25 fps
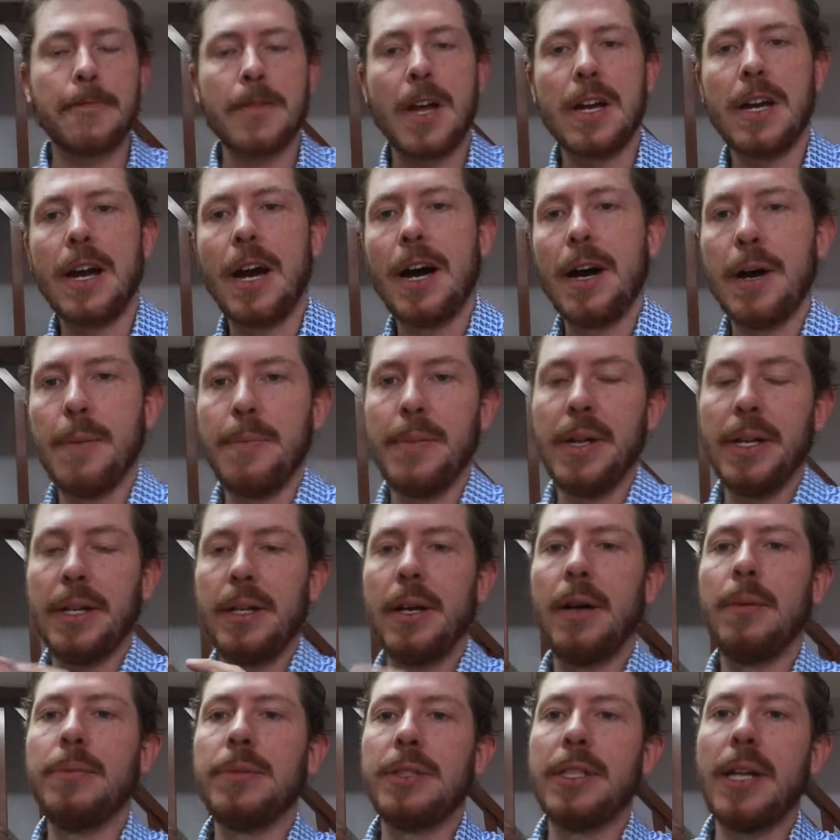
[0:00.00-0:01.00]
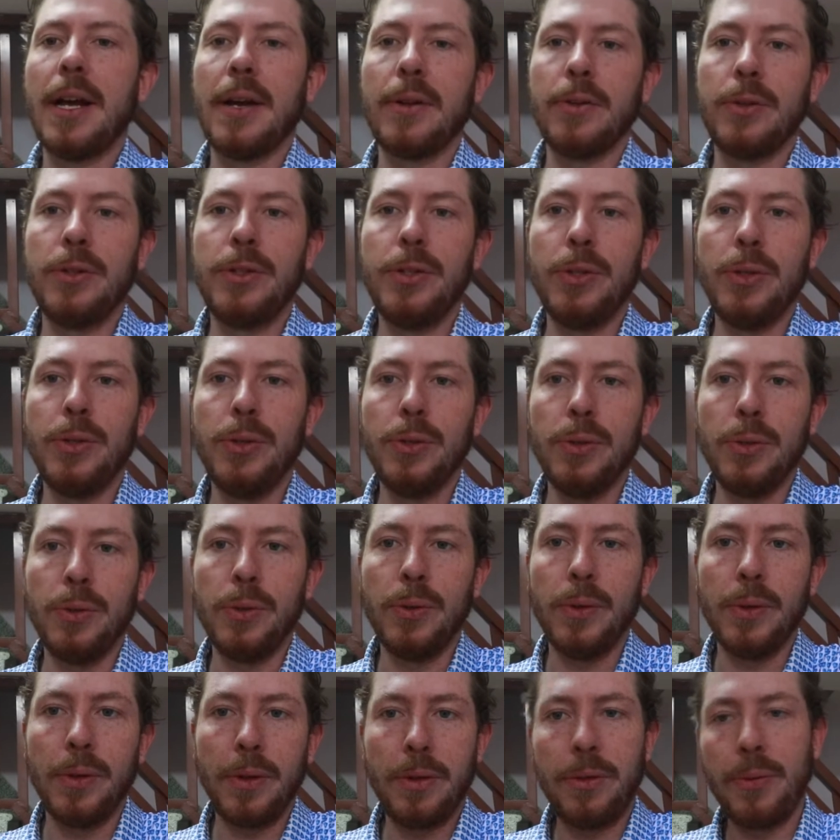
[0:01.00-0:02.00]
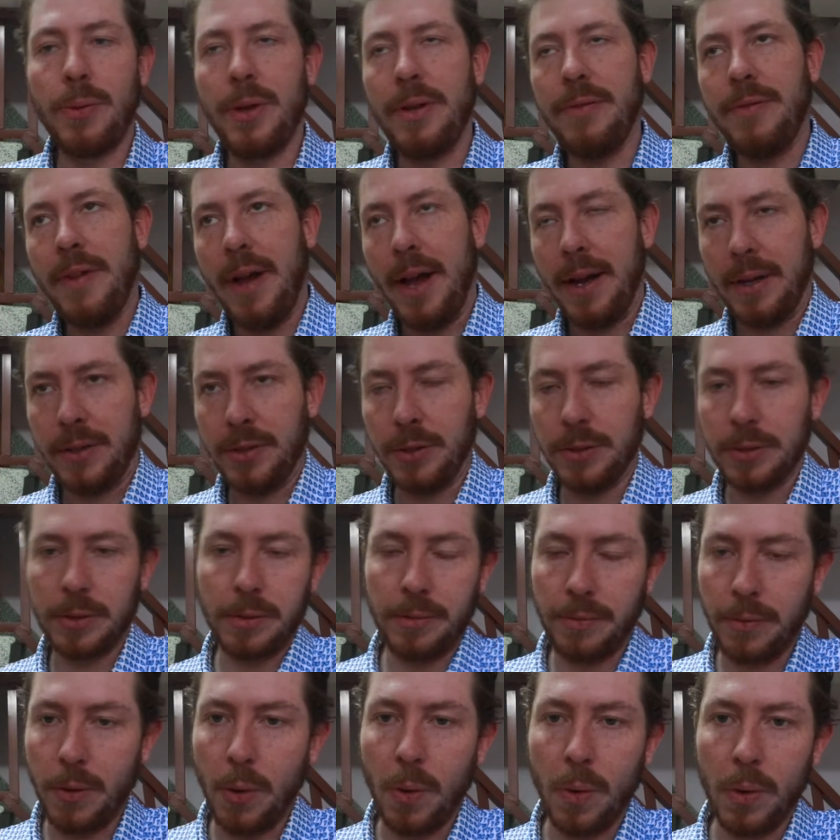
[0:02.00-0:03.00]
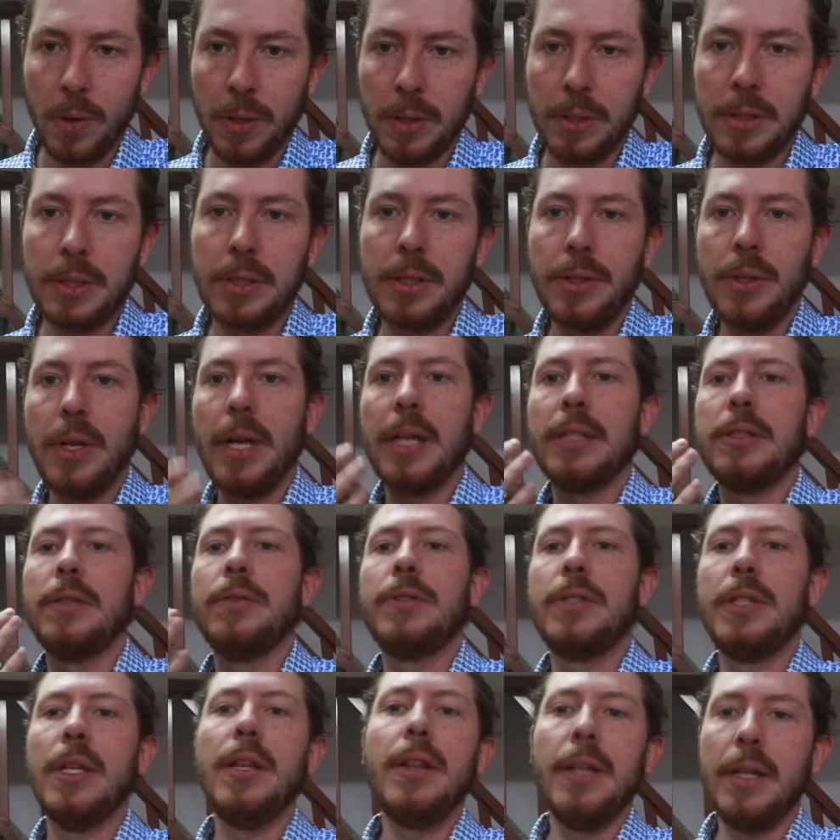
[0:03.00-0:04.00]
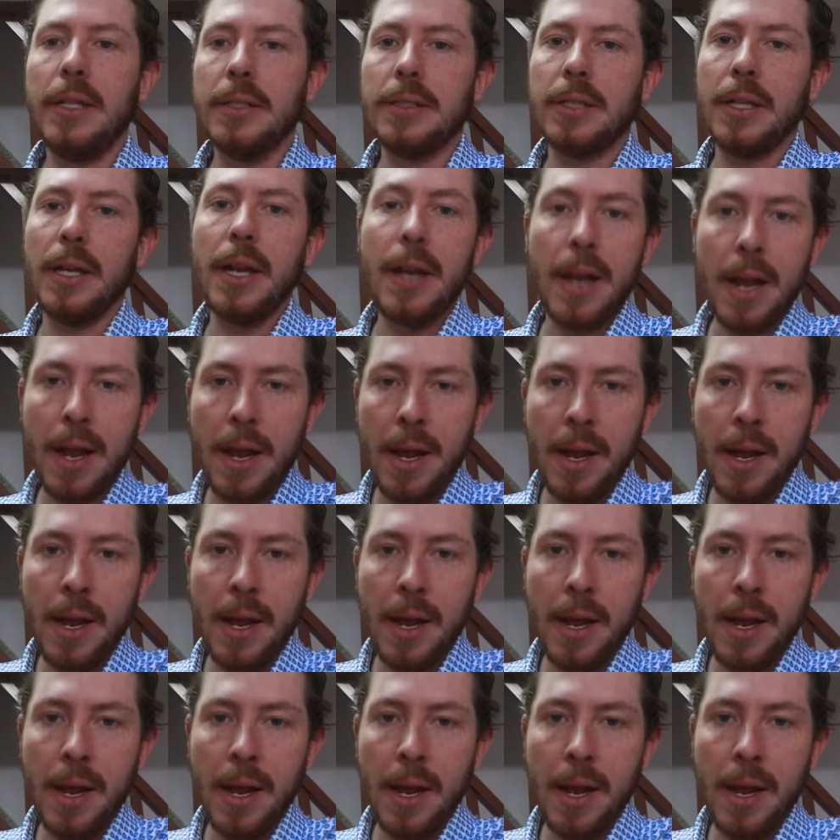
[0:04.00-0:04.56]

it comes down to three factors, of course. You guys have seen these in